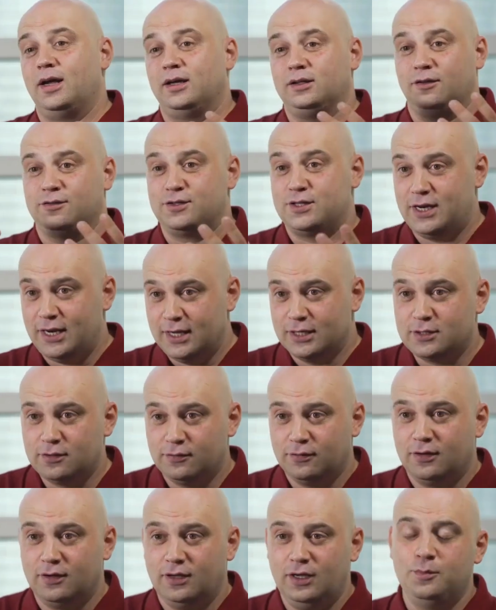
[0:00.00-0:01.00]
this
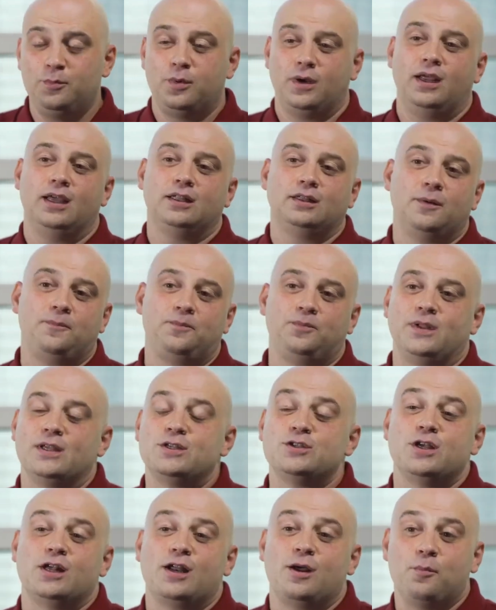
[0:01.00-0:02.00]
platform mega popular
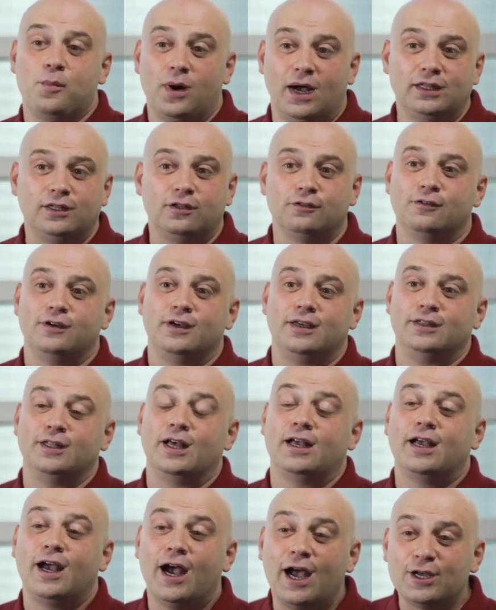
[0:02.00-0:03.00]
and beneficial
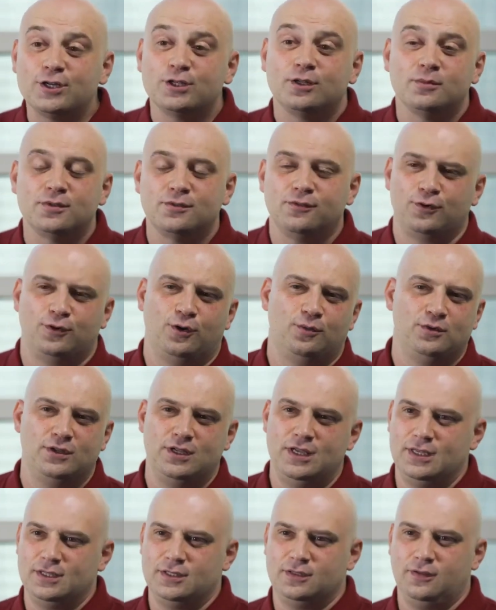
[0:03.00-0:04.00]
for everyone,
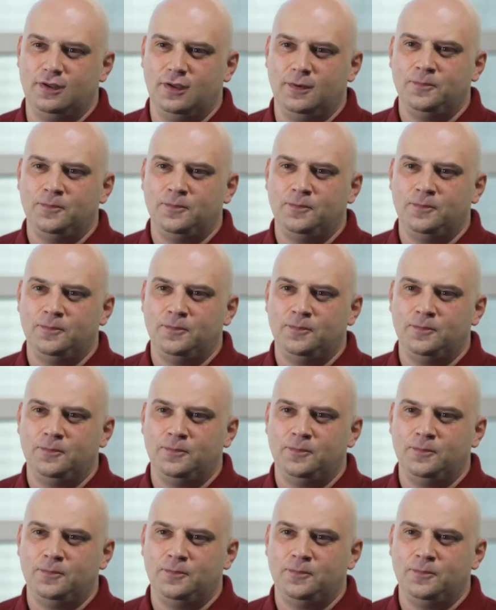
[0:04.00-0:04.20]
to spend a